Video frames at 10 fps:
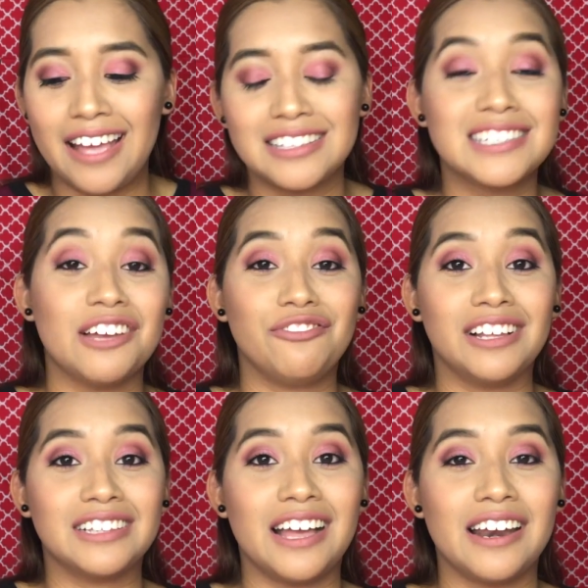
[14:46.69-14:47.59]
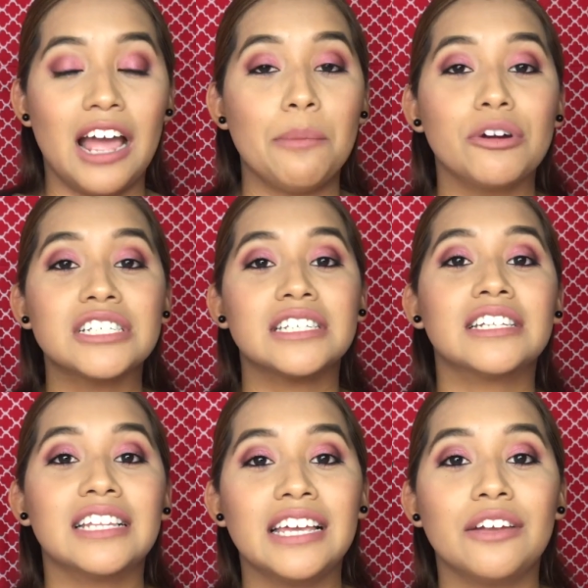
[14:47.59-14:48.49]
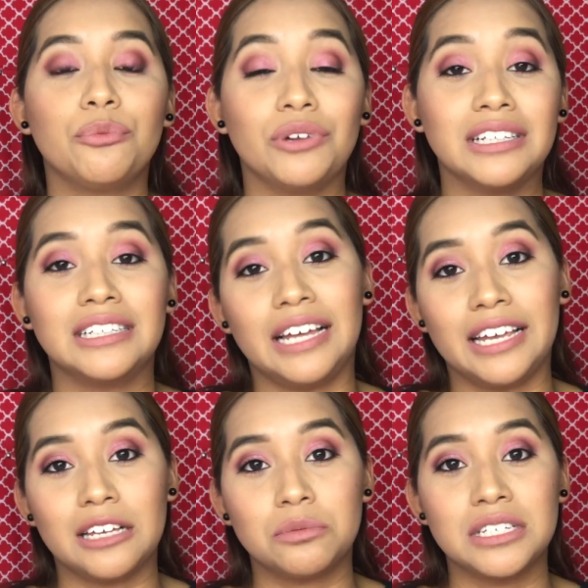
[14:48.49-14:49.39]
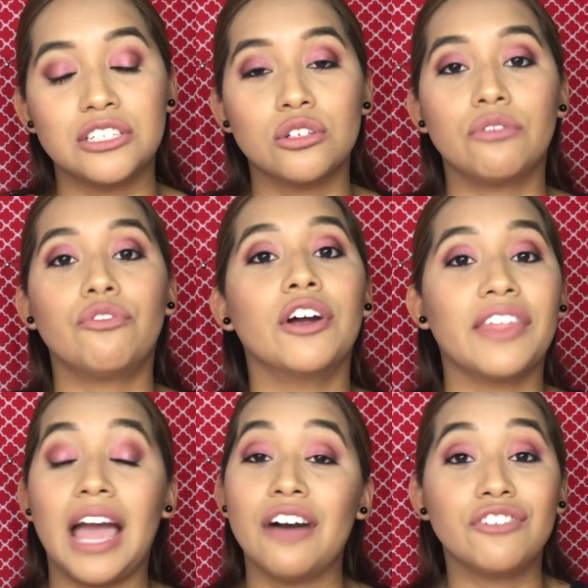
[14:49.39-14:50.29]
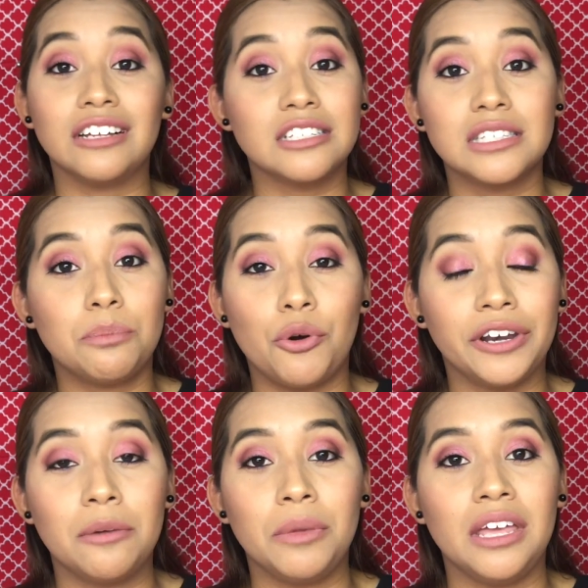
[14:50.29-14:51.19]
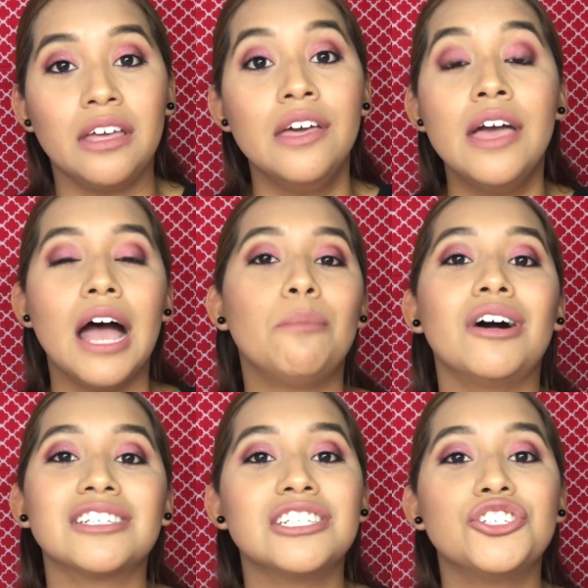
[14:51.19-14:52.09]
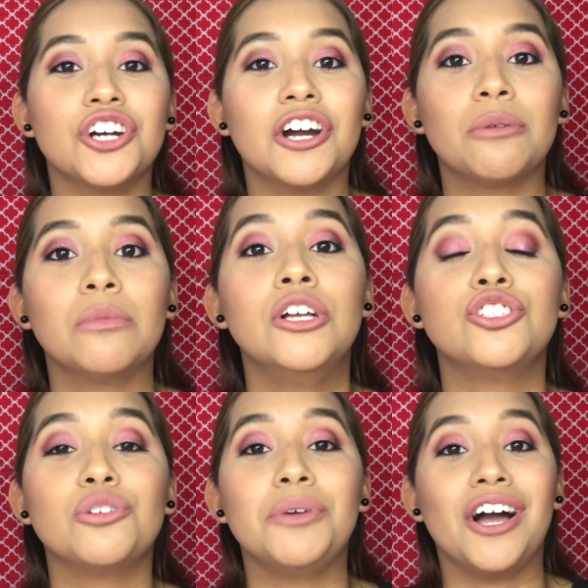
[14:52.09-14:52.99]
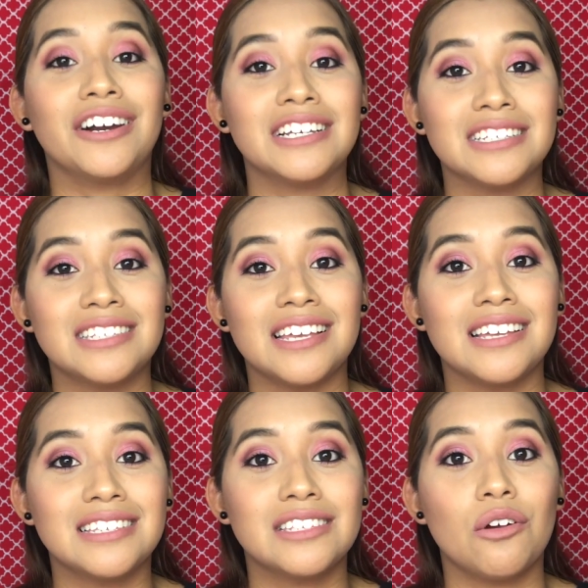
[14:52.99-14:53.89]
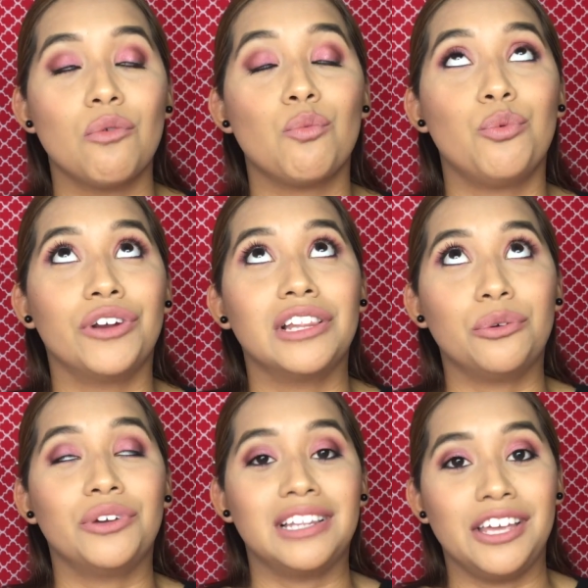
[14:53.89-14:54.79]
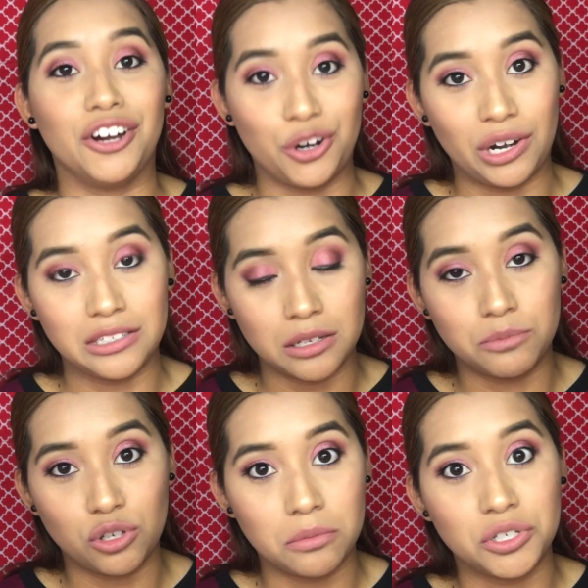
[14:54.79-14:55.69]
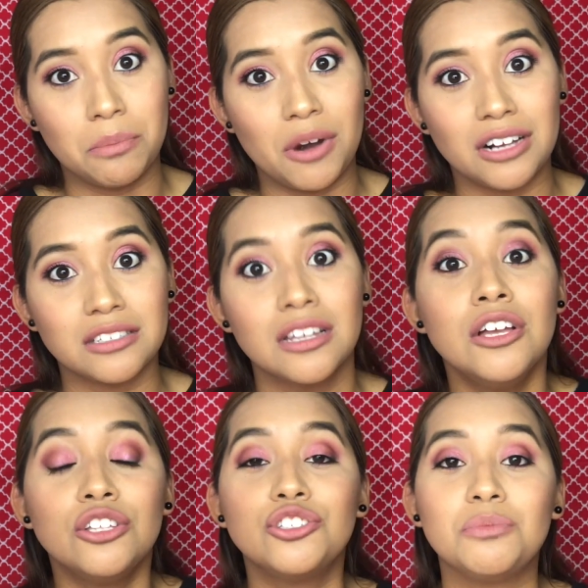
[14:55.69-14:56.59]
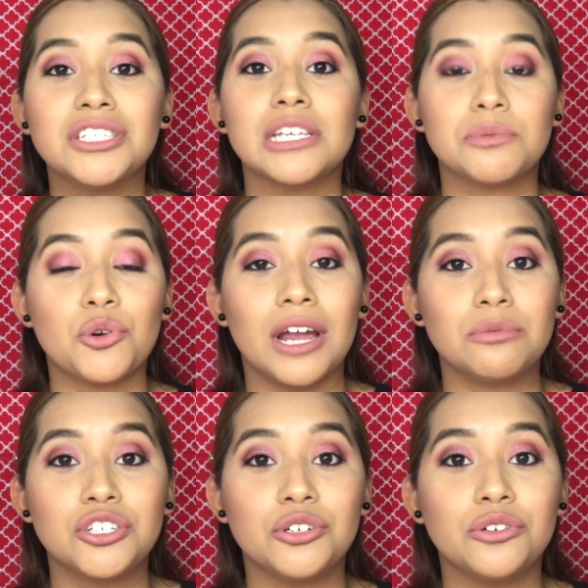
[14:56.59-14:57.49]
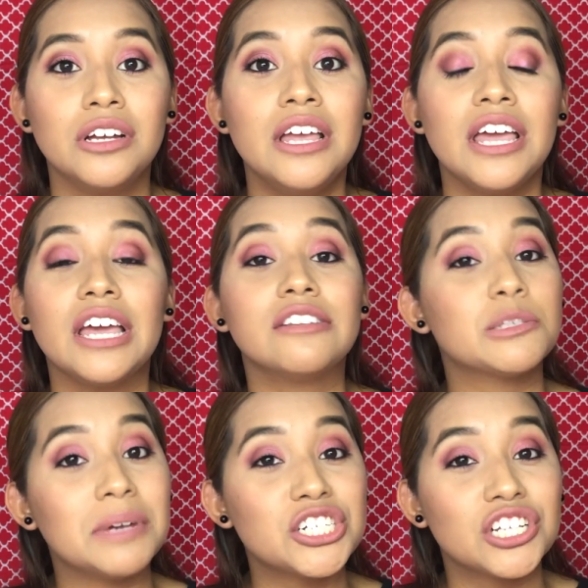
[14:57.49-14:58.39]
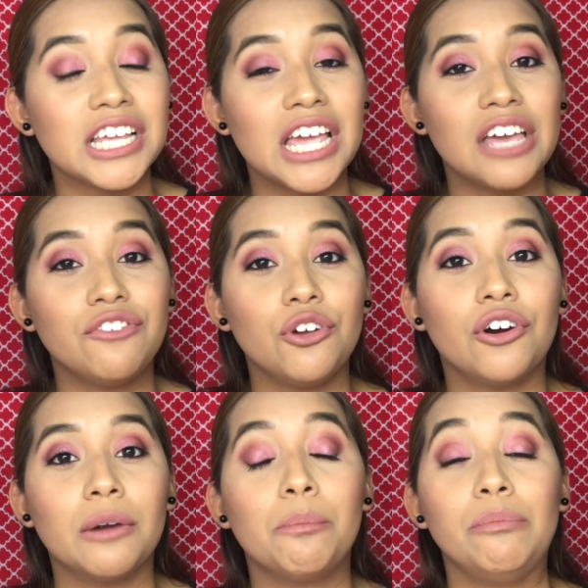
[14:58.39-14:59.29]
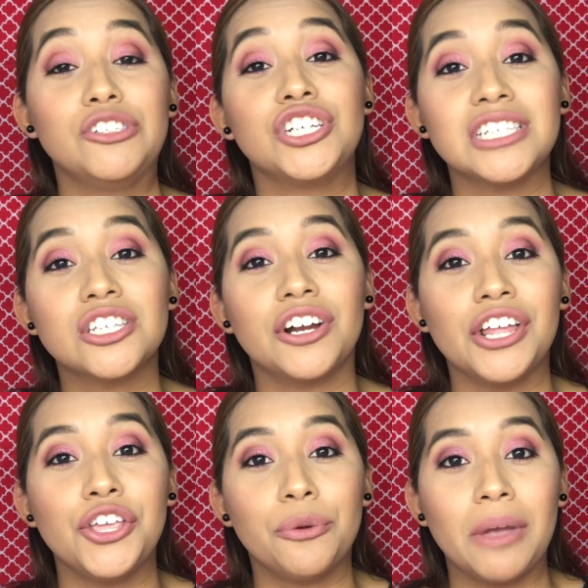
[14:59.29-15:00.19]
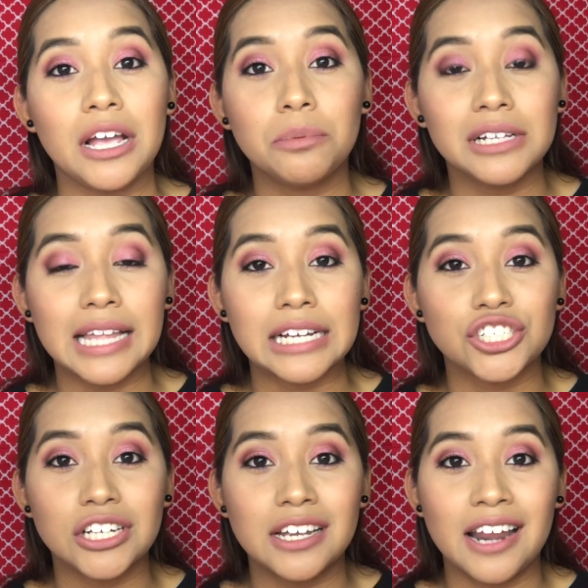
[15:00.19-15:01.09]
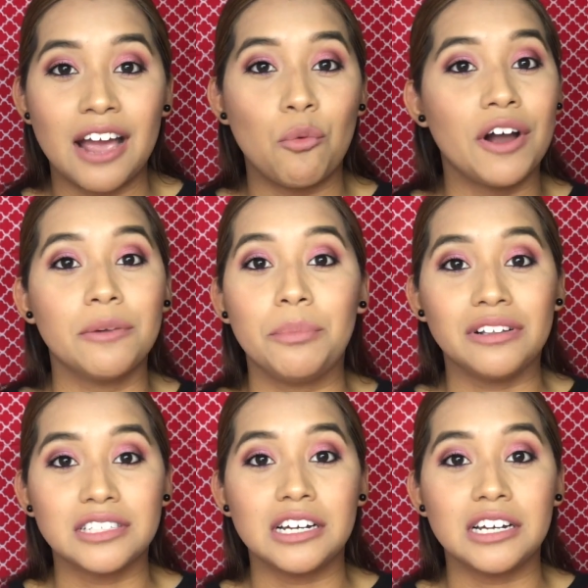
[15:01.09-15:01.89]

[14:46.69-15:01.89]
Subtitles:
and stuff like that. I personally really like Ipsy. So far they have not disappointed me, and BoxyCharm, to be honest, is really a great subscription box to be subscribed to, especially if you are just starting your makeup collection and want to build